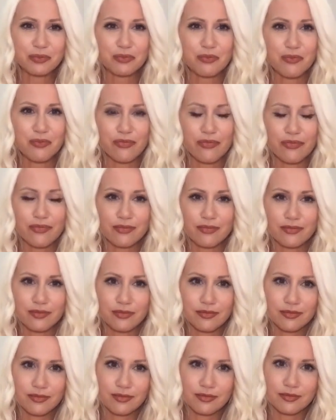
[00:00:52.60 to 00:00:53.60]

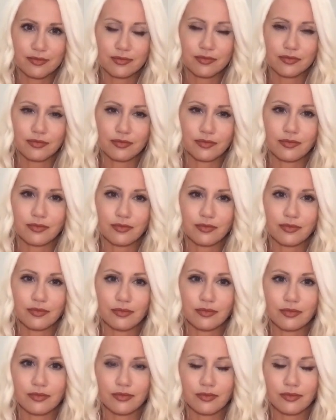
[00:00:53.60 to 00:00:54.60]

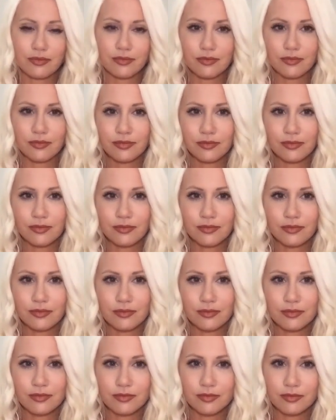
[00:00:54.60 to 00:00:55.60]

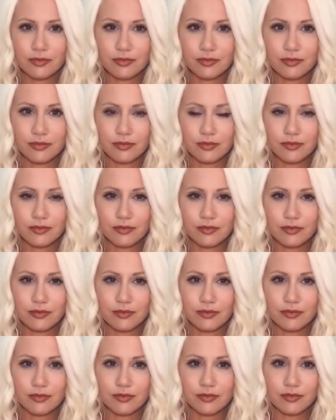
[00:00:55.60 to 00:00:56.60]

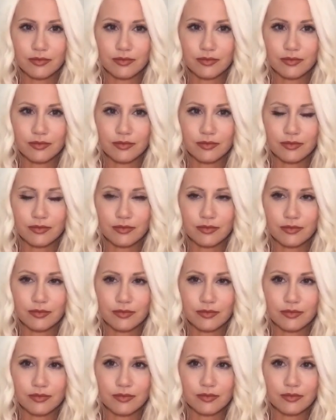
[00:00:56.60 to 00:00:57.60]

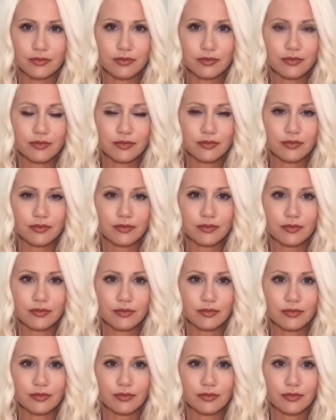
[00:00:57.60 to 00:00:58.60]

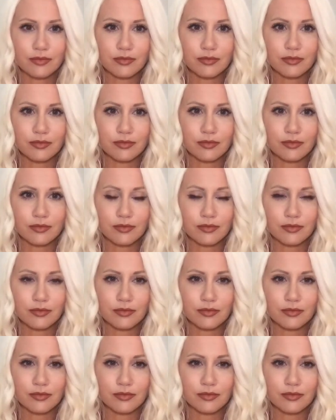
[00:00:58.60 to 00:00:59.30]
The person shown says nothing.